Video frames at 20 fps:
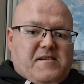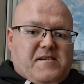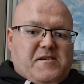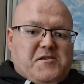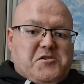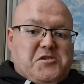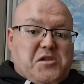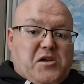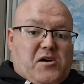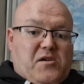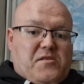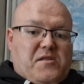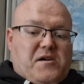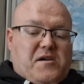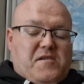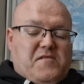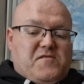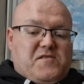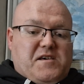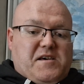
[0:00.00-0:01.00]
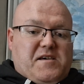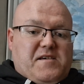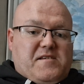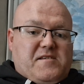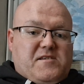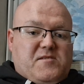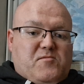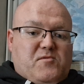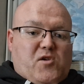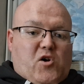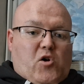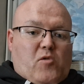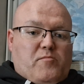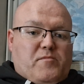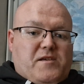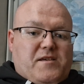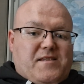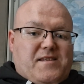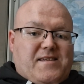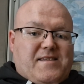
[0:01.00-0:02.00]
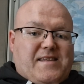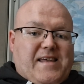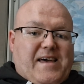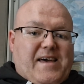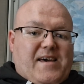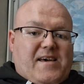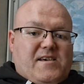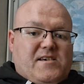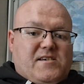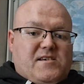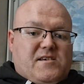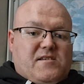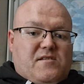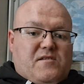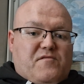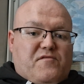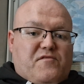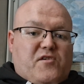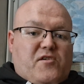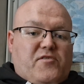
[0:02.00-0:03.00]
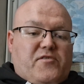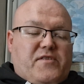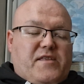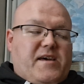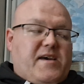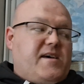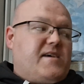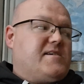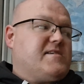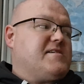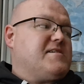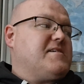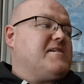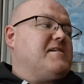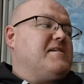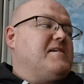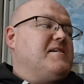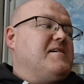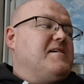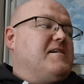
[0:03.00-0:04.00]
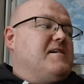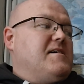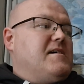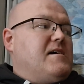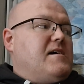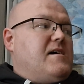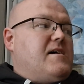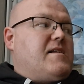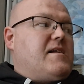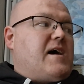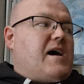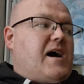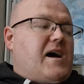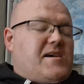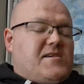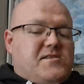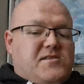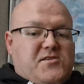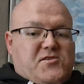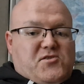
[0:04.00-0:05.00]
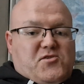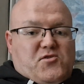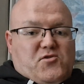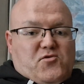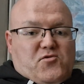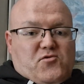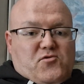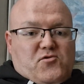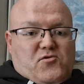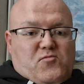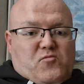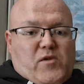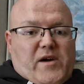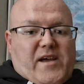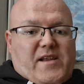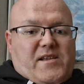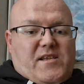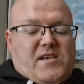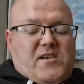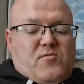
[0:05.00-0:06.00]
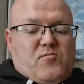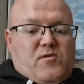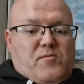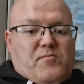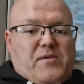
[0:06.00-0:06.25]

starting a life sentence, he went up to the front desk, and asked the screws when he would